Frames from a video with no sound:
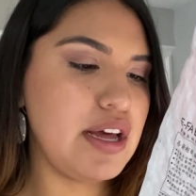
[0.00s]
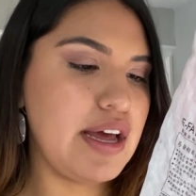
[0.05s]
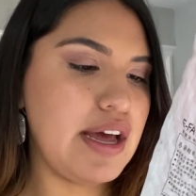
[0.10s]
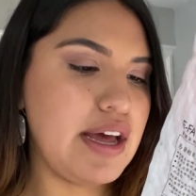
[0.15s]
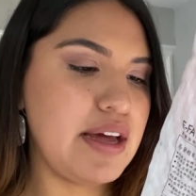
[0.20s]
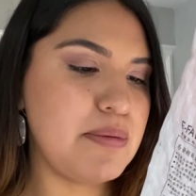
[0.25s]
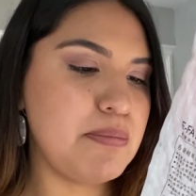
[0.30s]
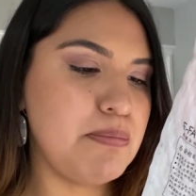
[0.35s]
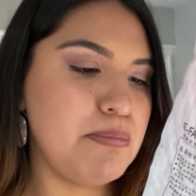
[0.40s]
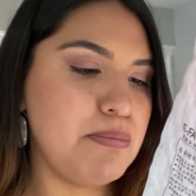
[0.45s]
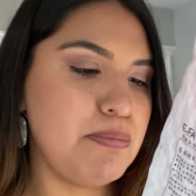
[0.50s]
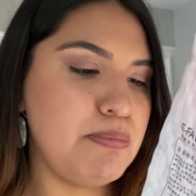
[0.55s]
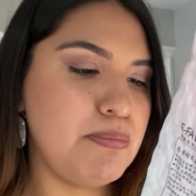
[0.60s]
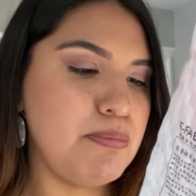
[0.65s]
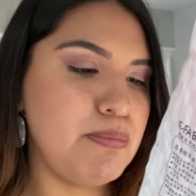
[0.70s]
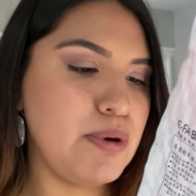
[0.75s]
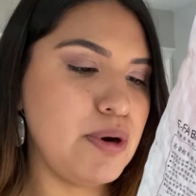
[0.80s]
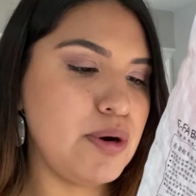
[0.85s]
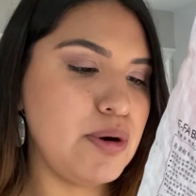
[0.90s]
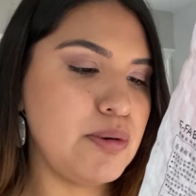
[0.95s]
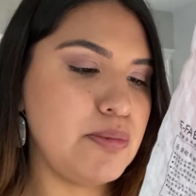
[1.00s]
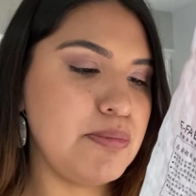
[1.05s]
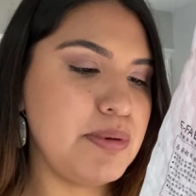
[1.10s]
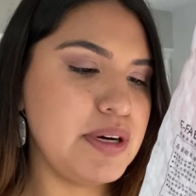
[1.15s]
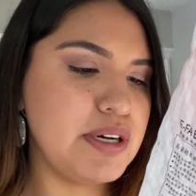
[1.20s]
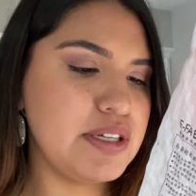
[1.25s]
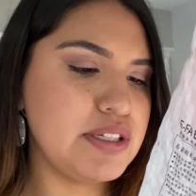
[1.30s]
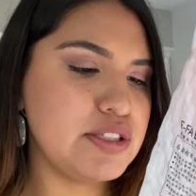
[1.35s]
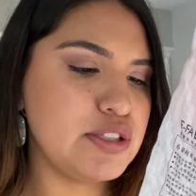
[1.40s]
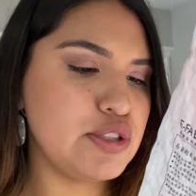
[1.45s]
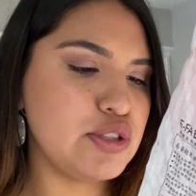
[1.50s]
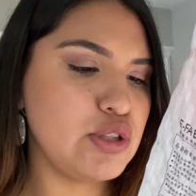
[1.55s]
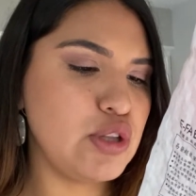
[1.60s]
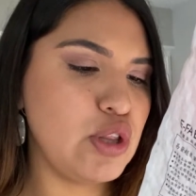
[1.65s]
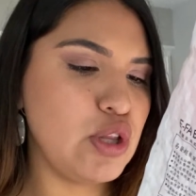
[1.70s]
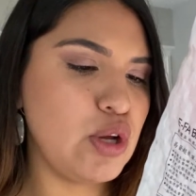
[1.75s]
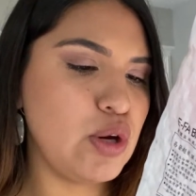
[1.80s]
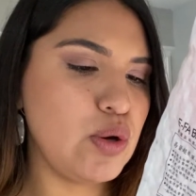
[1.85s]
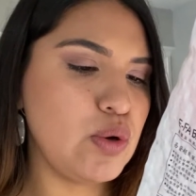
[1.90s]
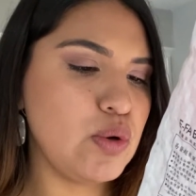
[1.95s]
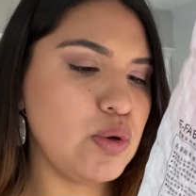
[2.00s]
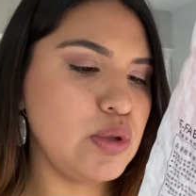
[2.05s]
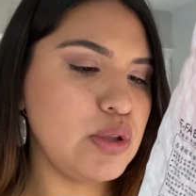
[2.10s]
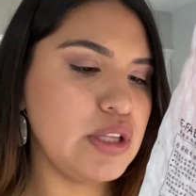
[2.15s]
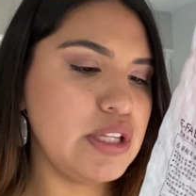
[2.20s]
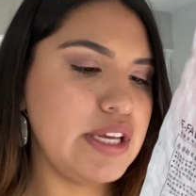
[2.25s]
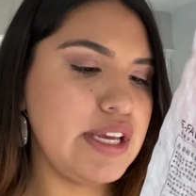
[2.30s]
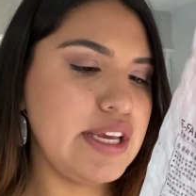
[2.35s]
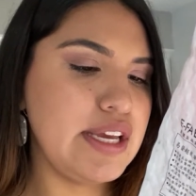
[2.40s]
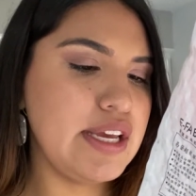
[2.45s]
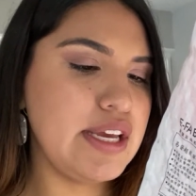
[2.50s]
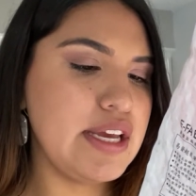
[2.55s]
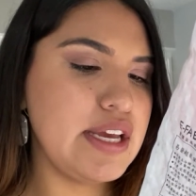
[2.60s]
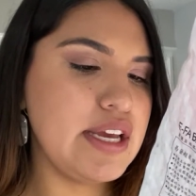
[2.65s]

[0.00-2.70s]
Add boba slowly